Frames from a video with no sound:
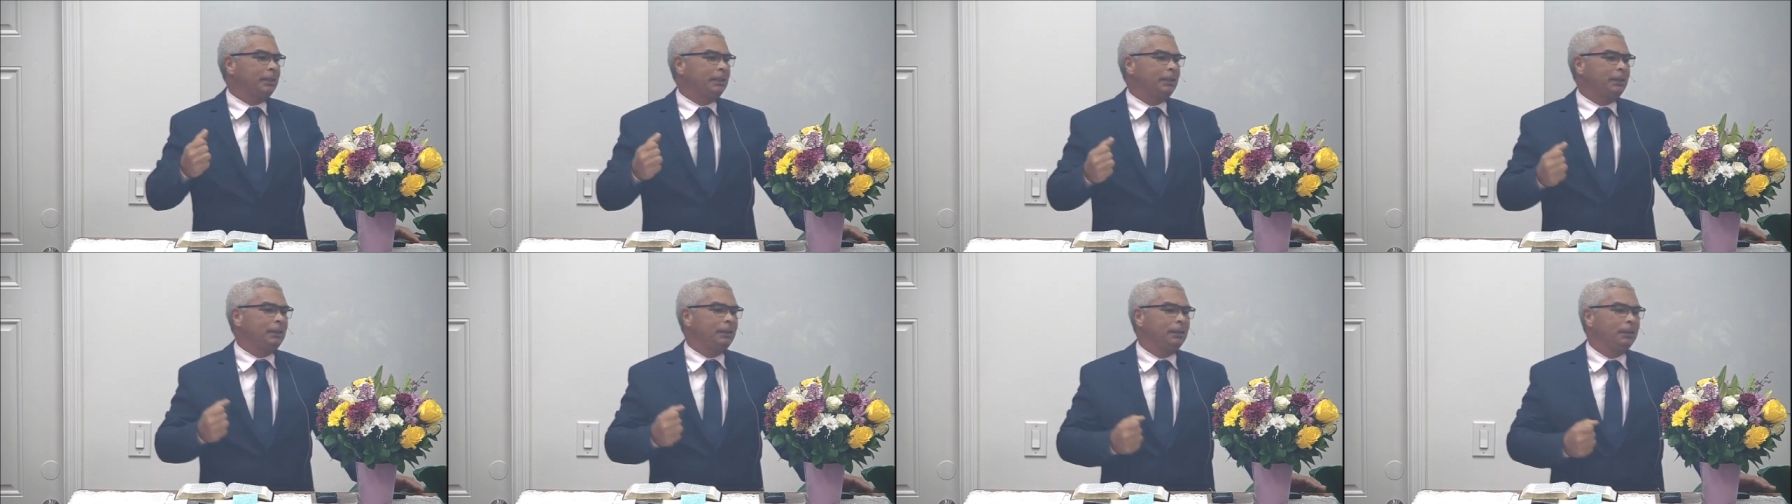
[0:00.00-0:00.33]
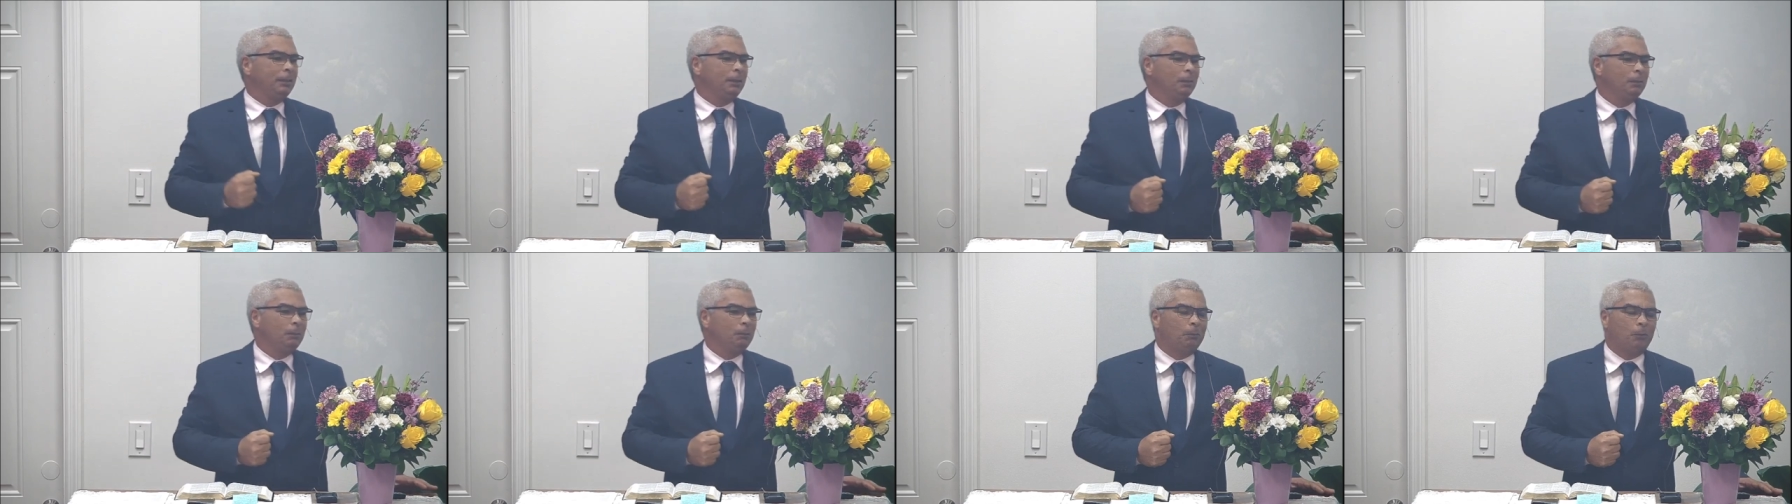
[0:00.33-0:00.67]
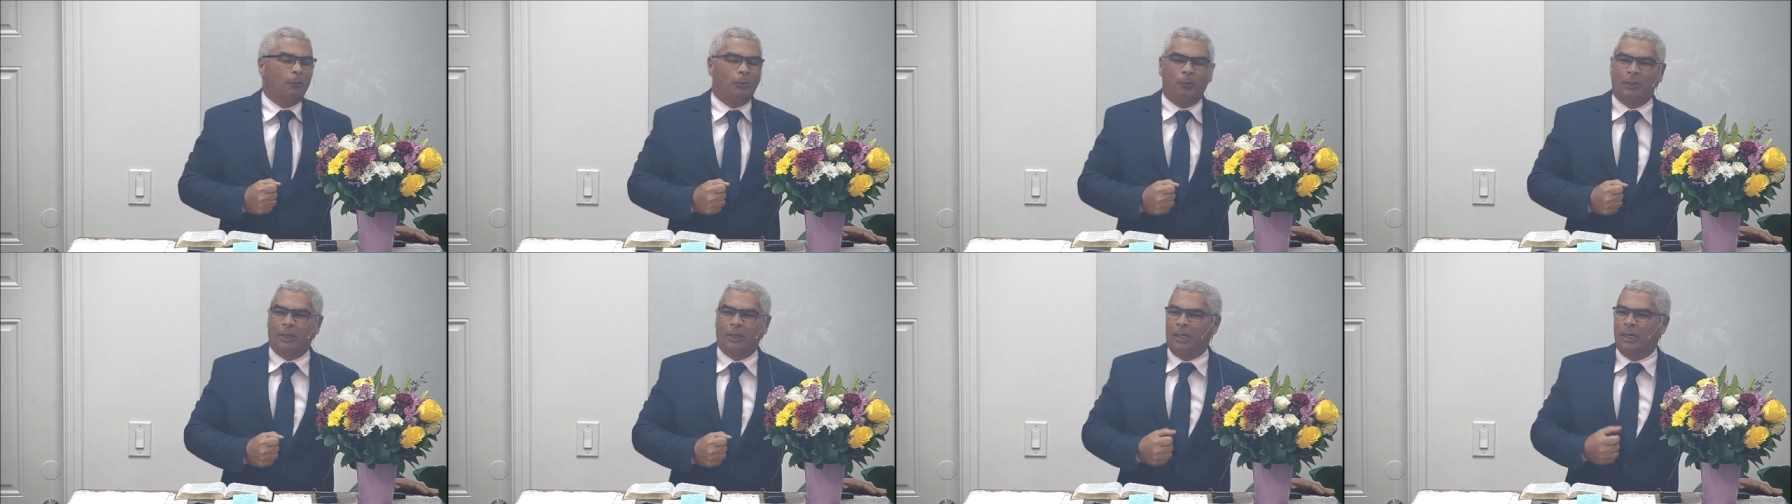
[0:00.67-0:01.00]

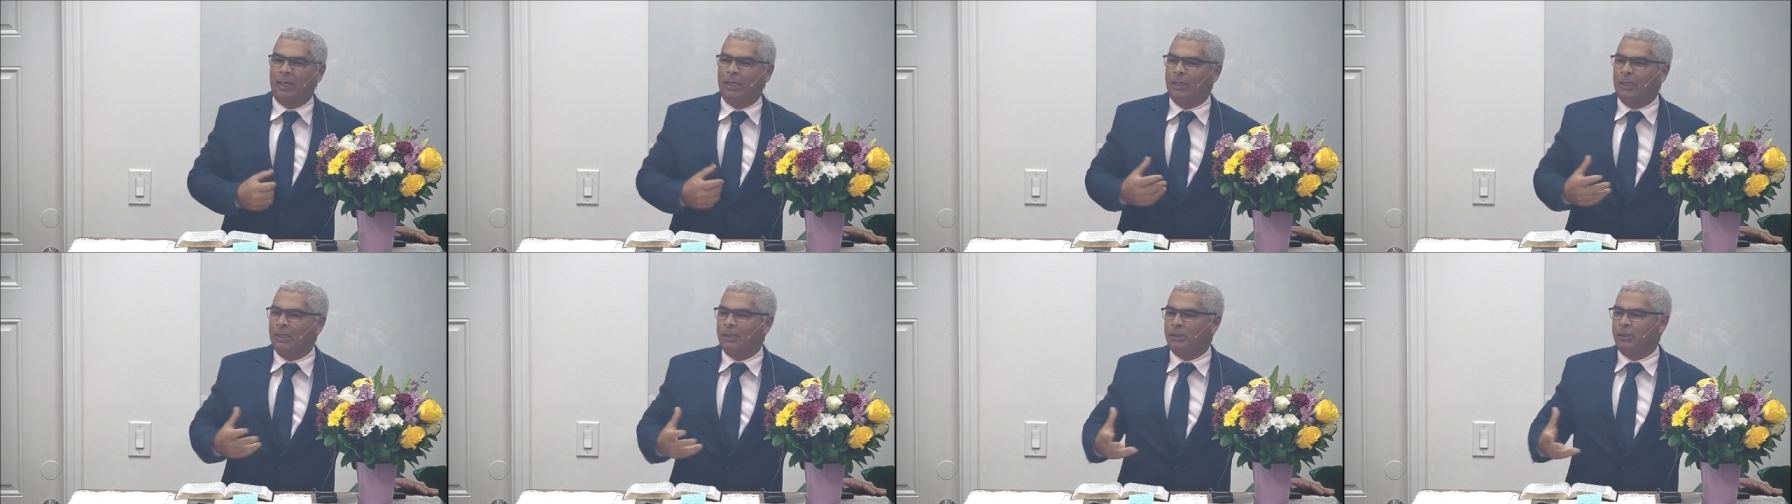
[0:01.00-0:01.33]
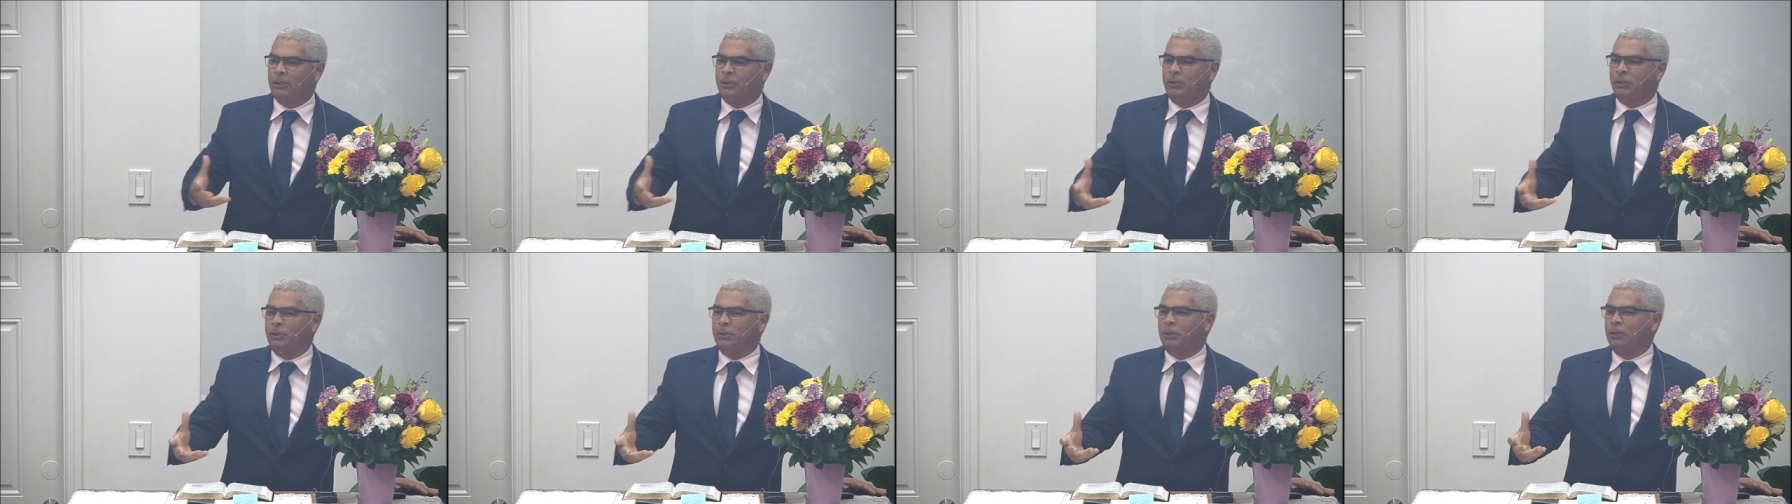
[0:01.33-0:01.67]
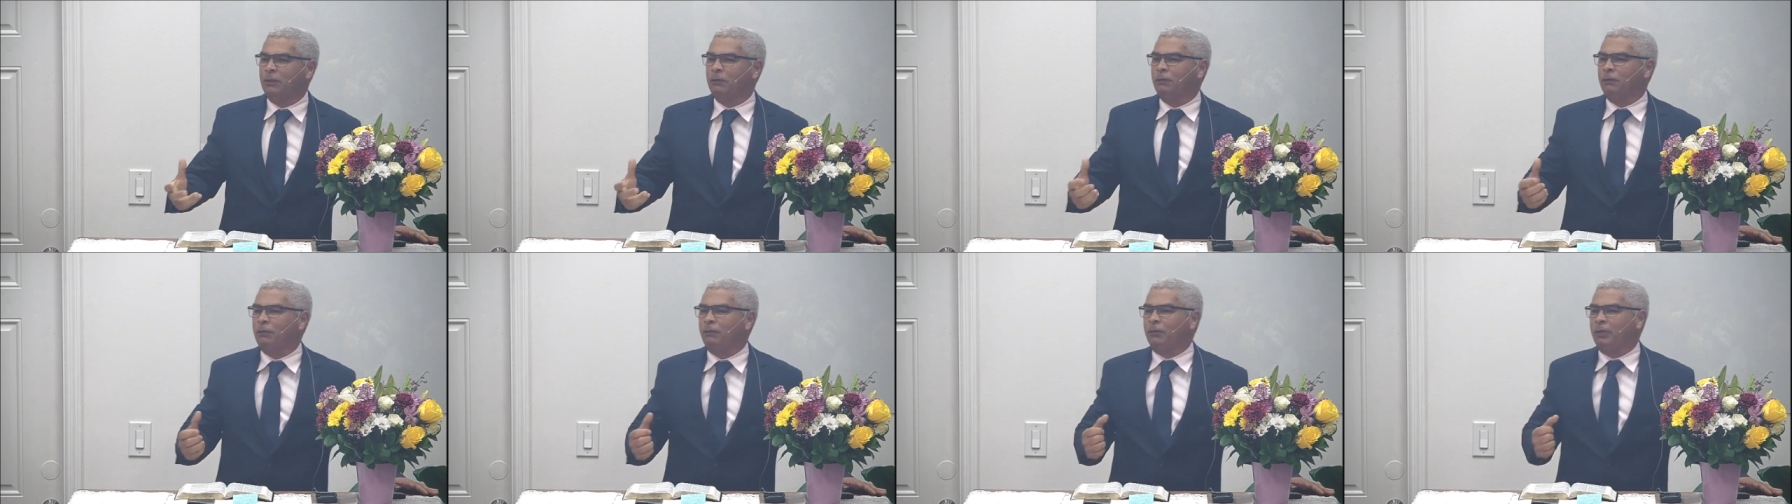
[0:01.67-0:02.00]
everybody would want
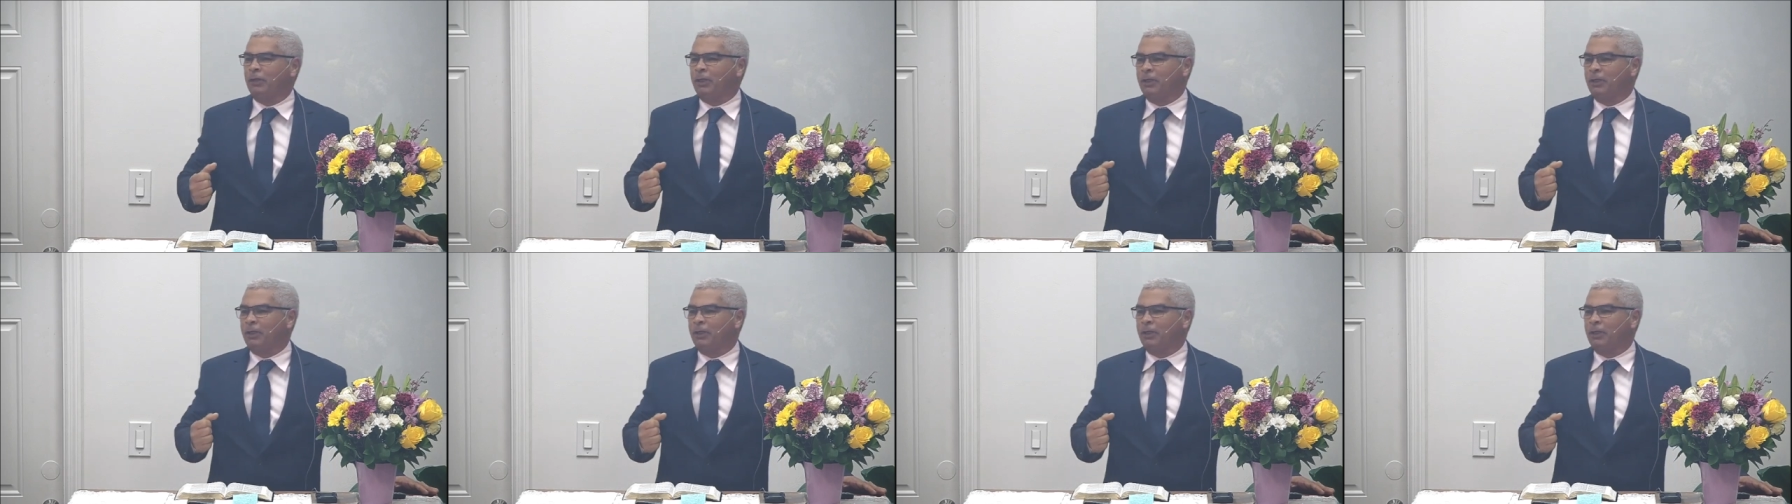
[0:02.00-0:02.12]
to